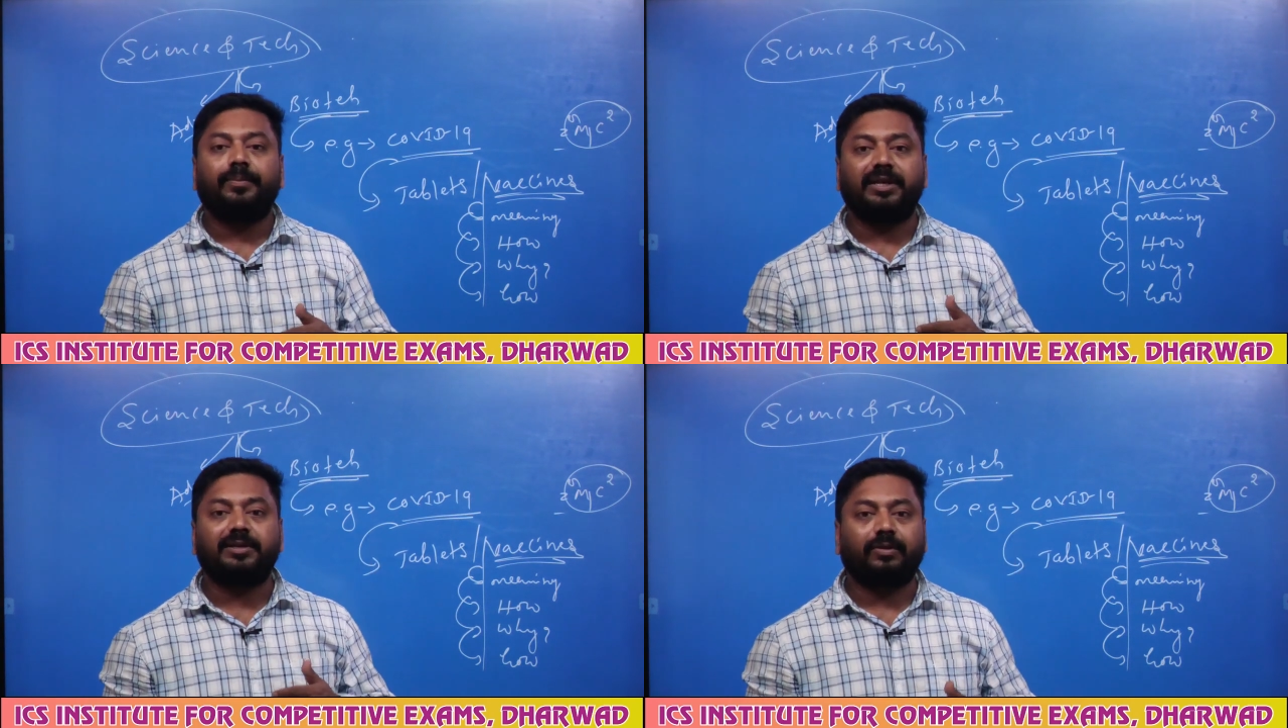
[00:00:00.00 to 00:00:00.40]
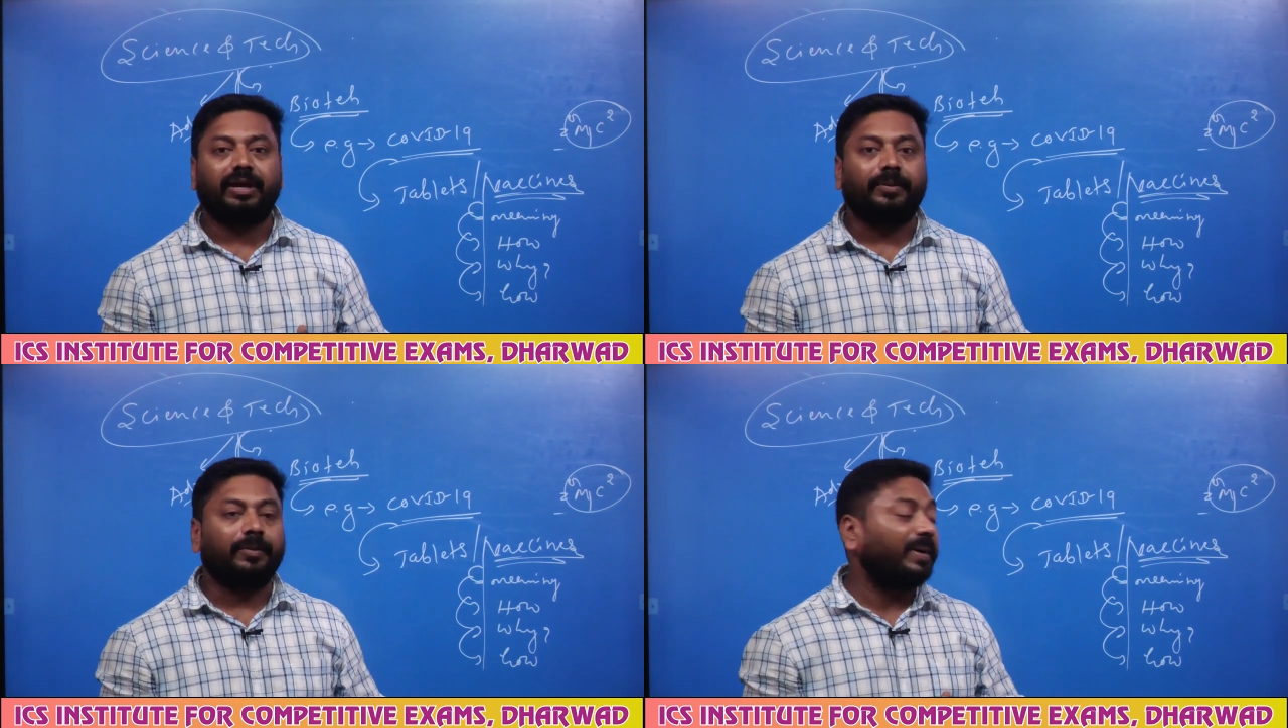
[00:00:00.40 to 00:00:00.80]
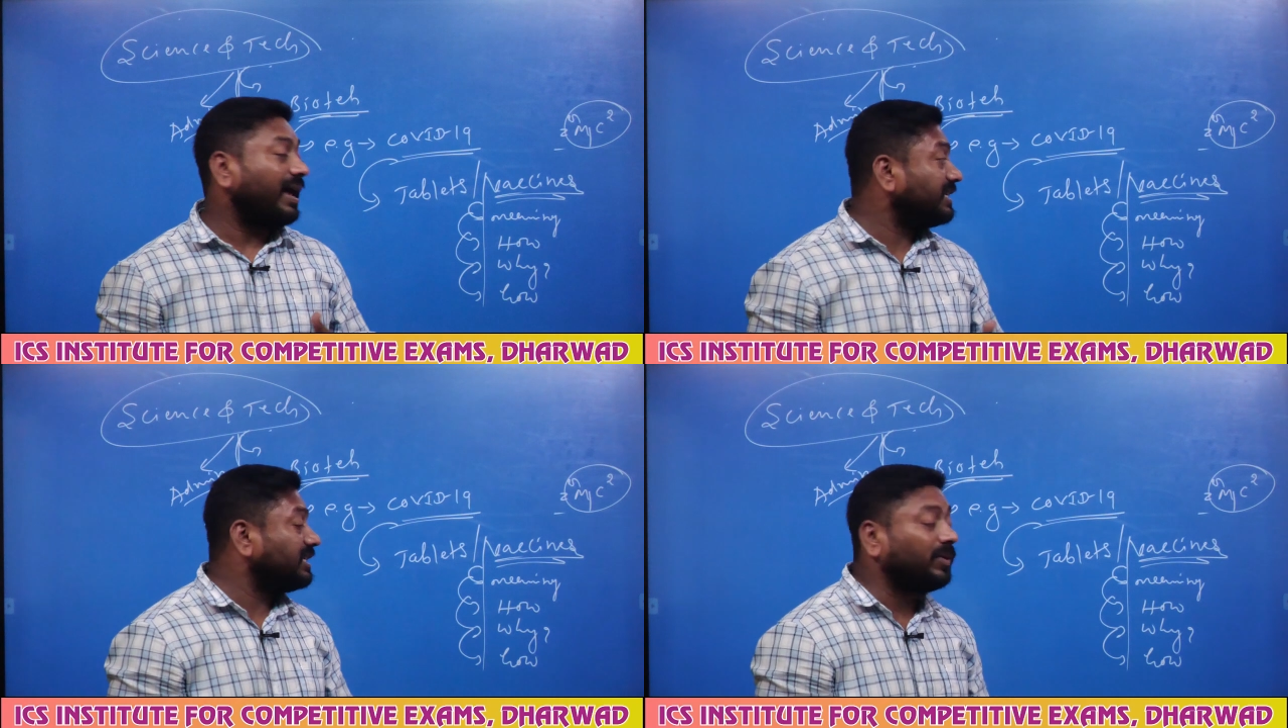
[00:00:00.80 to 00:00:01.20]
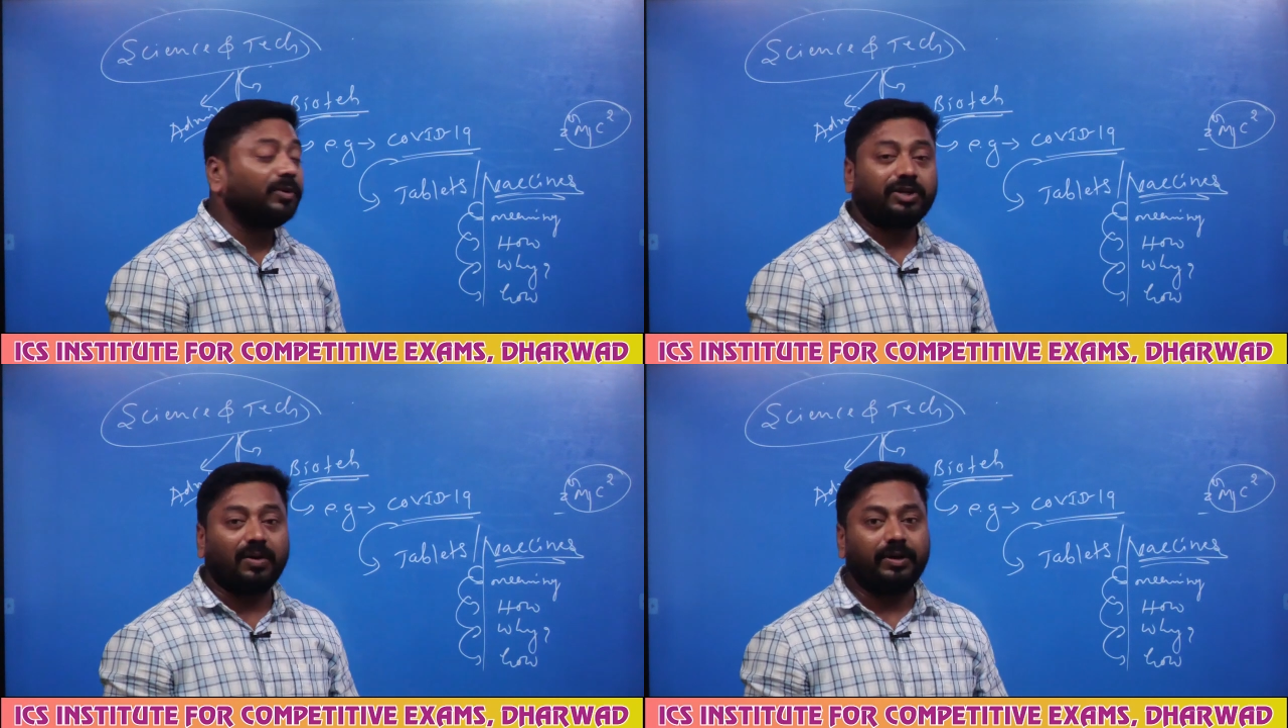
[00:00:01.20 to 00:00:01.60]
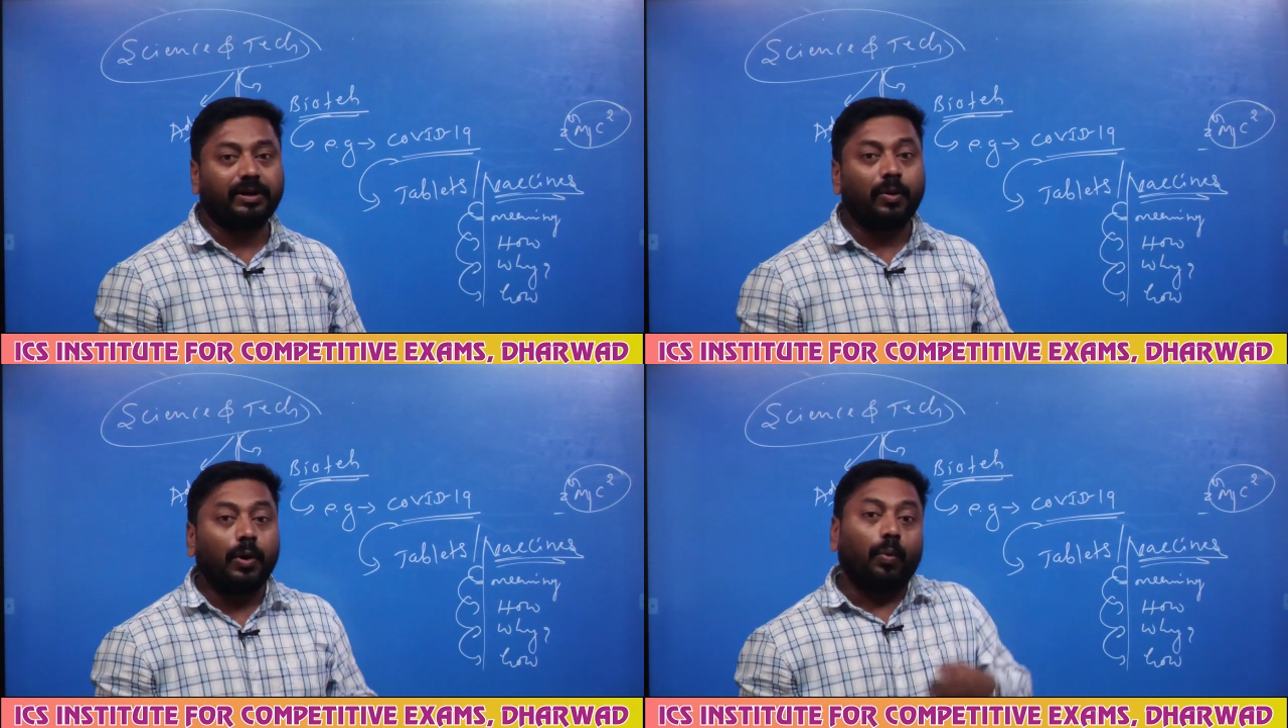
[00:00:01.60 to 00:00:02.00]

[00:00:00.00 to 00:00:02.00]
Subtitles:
paracetamol tablet.